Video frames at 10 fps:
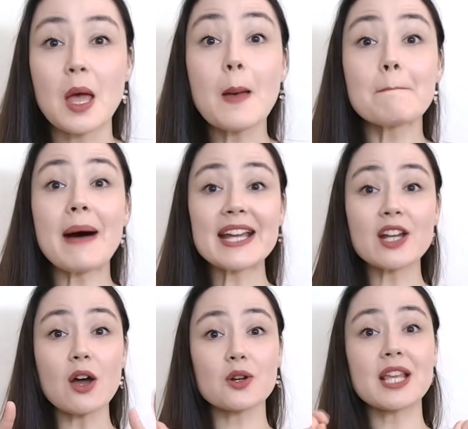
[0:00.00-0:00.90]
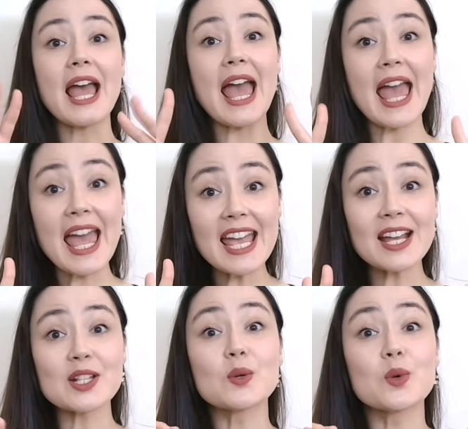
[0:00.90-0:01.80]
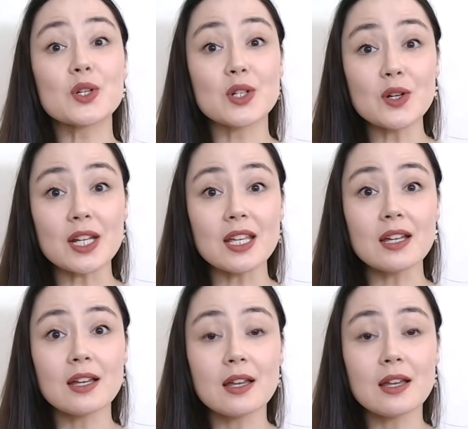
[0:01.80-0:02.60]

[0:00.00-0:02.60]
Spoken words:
My daughter's hands were dirty